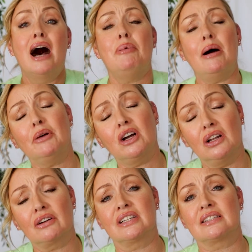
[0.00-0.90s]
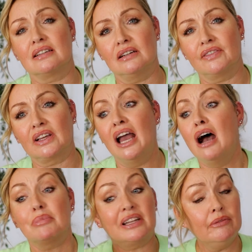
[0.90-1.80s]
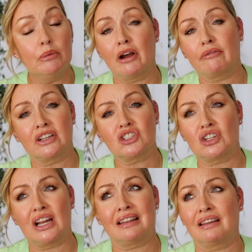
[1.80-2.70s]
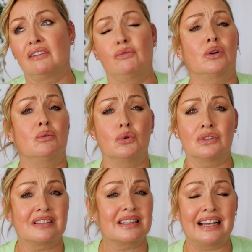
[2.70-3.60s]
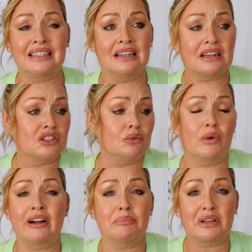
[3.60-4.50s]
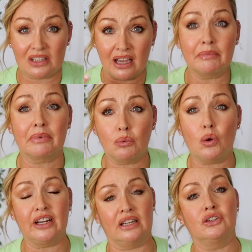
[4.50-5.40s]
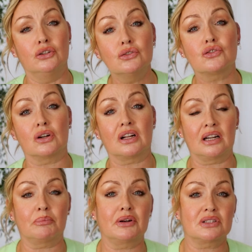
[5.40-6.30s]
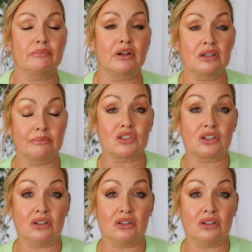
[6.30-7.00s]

A pop of color is lovely, but even with my red Chanel, I think I've worn it once, and I don't wear it because I'm quite a neutral kind of person when it comes to